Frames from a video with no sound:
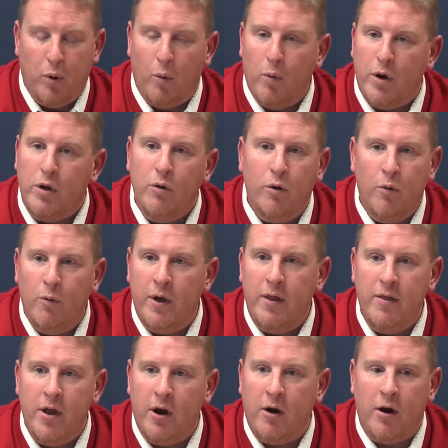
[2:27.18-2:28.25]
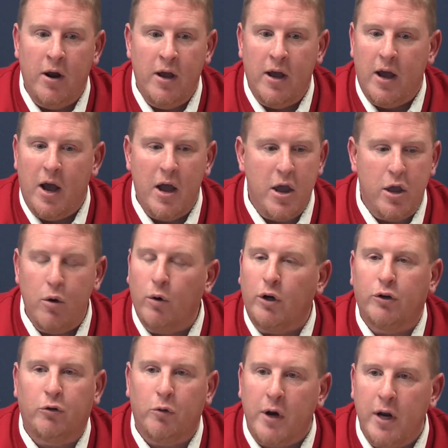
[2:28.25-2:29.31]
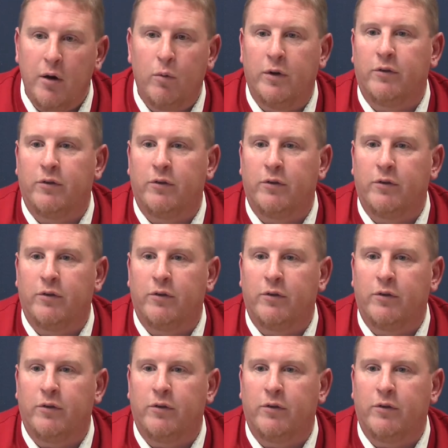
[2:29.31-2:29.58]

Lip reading: But when you go in there, you are treated